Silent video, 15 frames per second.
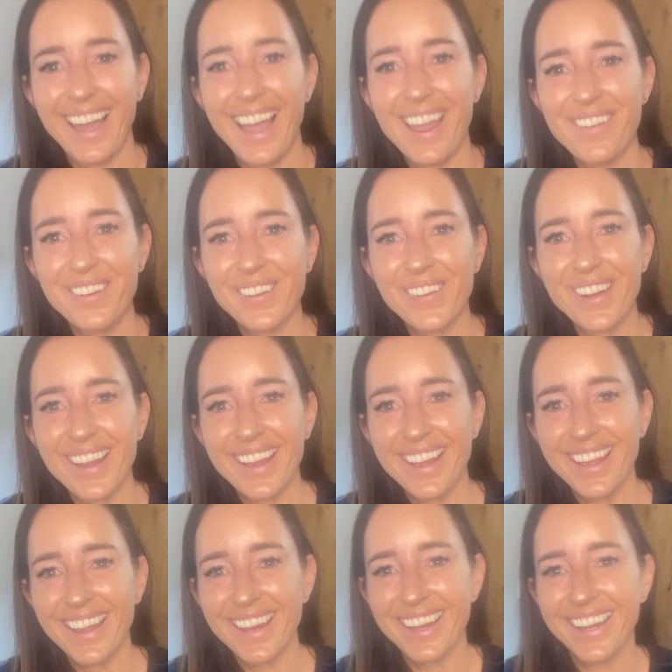Hi
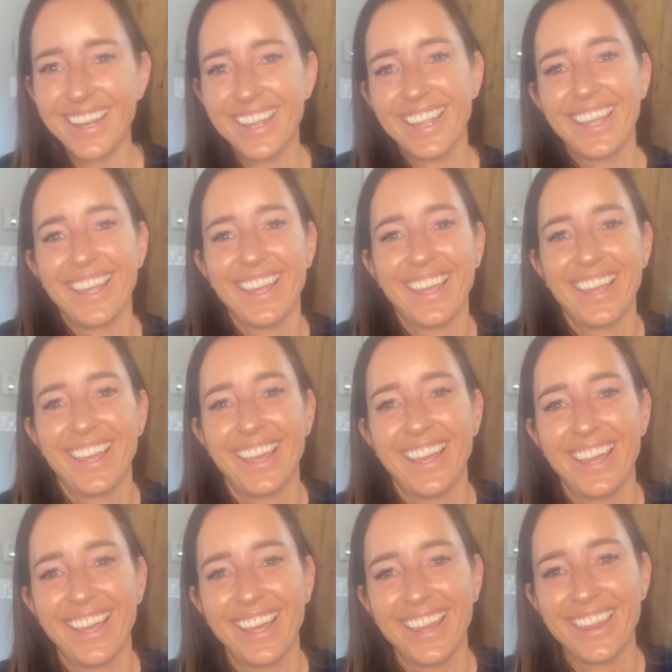everyone.
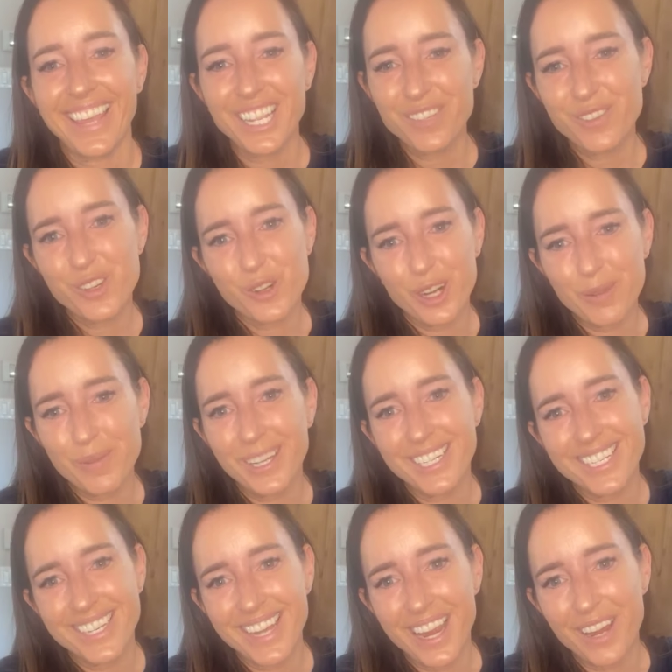Thanks for joining me
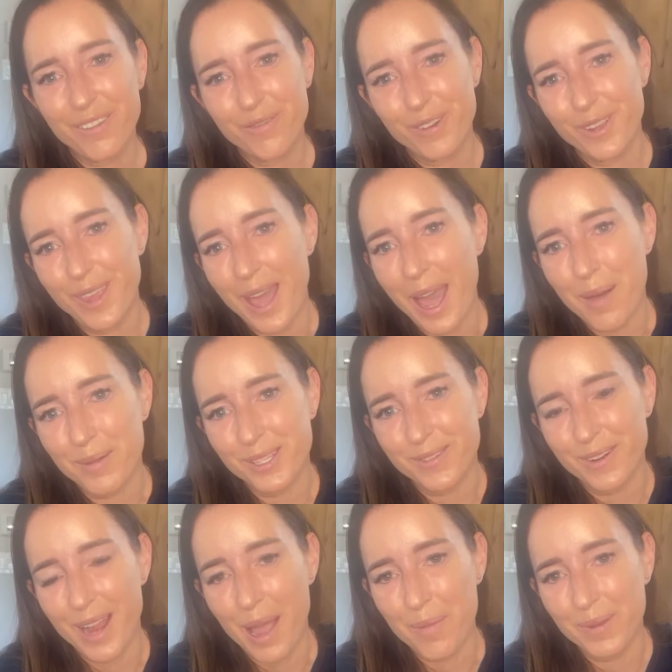tonight for the Habits
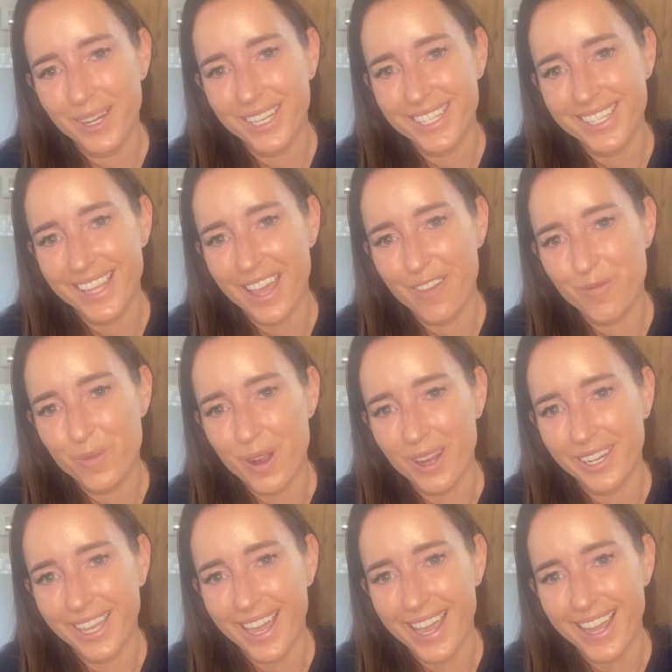for Happiness live
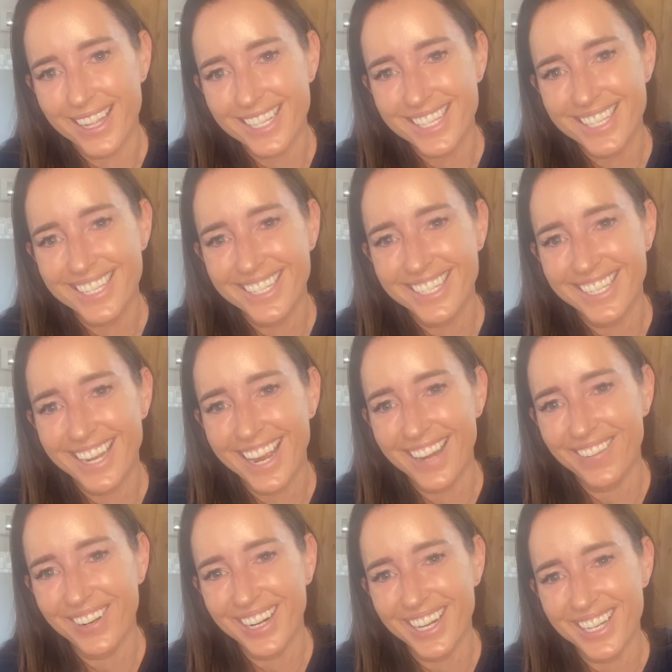broadcast.
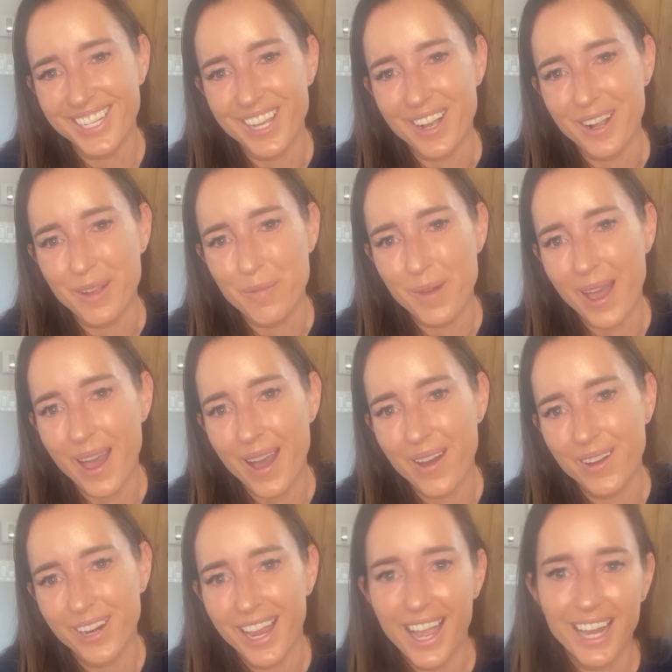Tonight we're going to talk
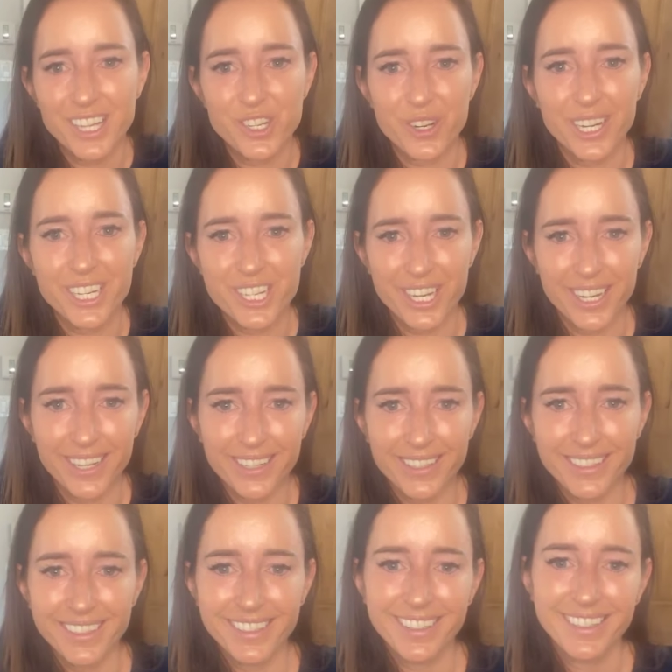about
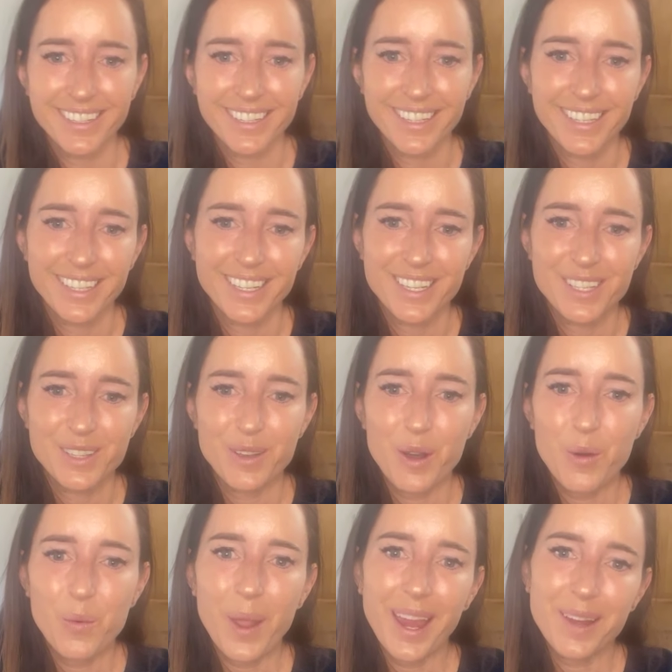hydration. So
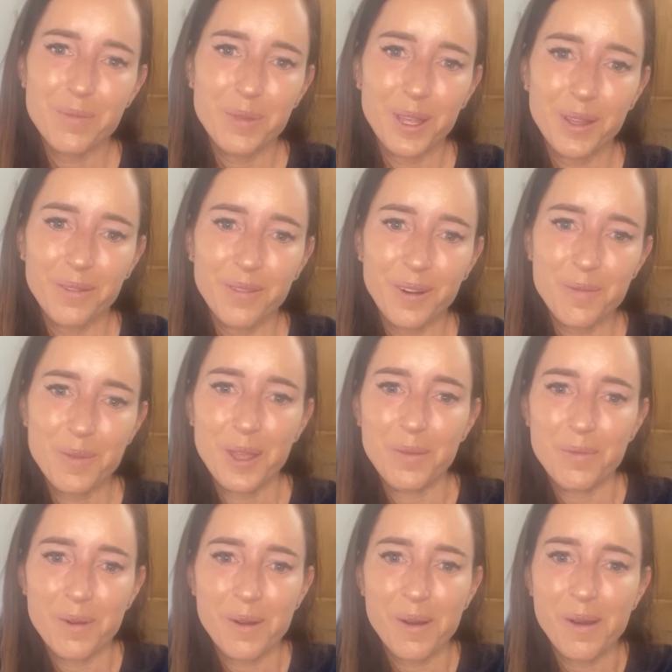I'll wait for
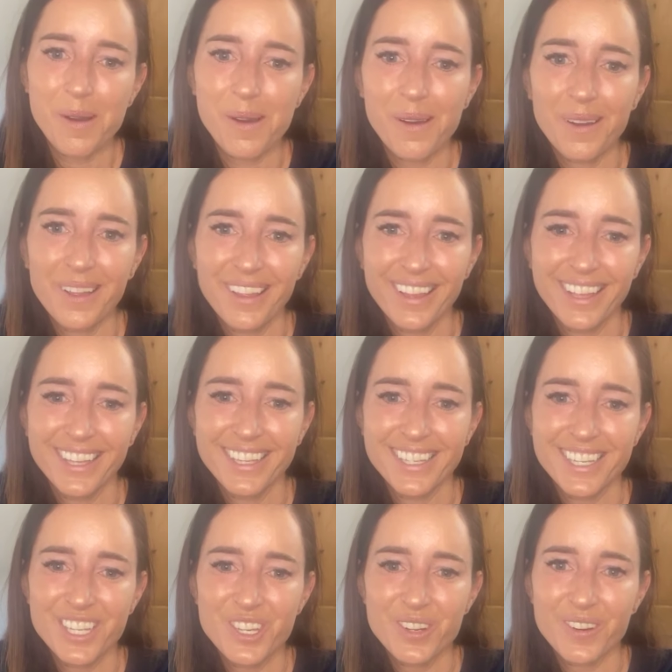people
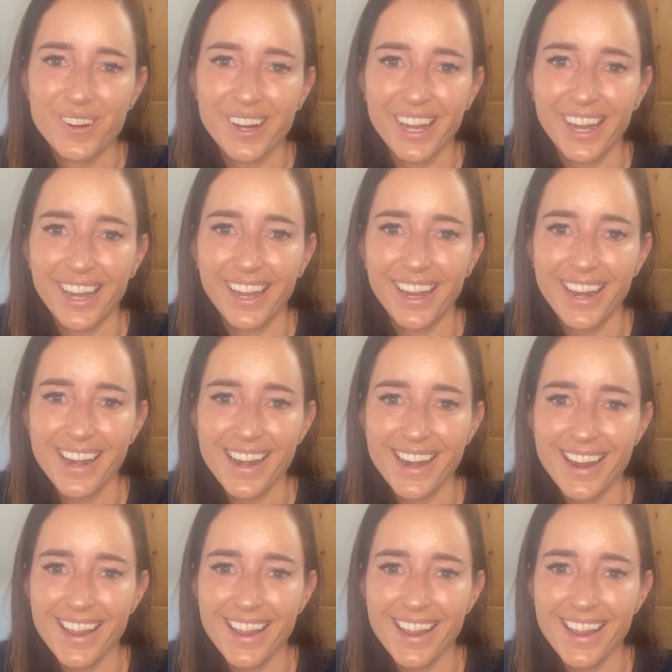to join.